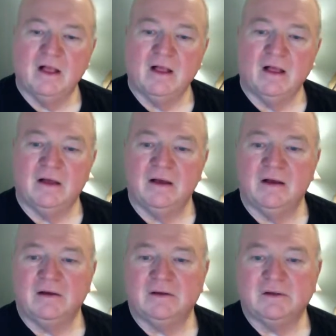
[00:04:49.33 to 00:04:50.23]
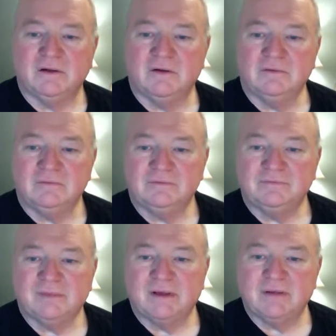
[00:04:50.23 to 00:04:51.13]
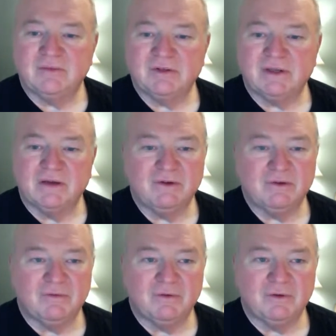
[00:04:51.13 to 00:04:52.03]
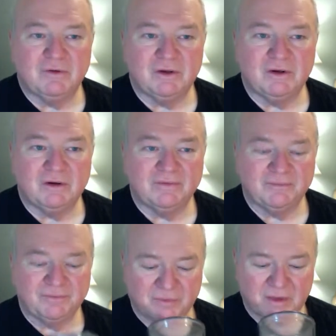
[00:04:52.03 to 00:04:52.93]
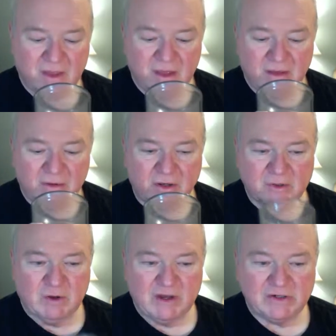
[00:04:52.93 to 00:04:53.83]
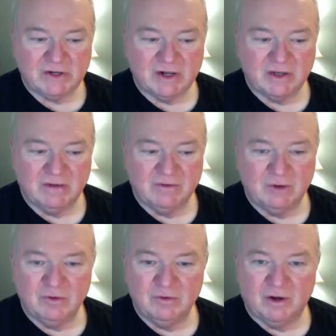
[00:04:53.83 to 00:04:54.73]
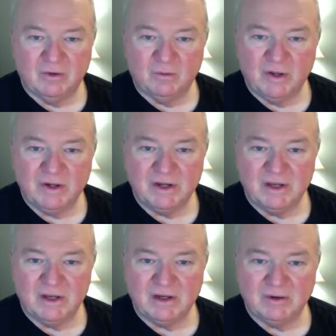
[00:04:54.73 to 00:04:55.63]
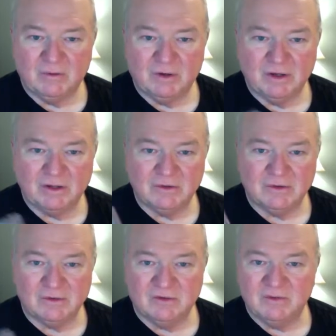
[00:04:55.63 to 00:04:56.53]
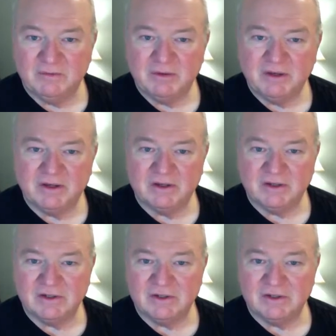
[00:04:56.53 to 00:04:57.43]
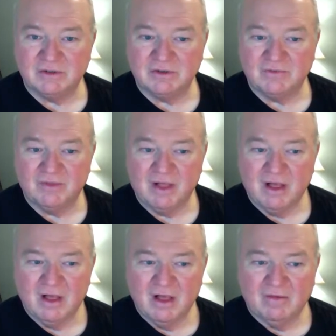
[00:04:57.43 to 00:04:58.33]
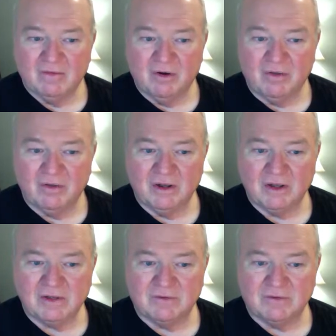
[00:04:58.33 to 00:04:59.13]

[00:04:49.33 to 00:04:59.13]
And I'm just giving you a few here, because why should I give you on one day what you should have been paying attention to for all the days?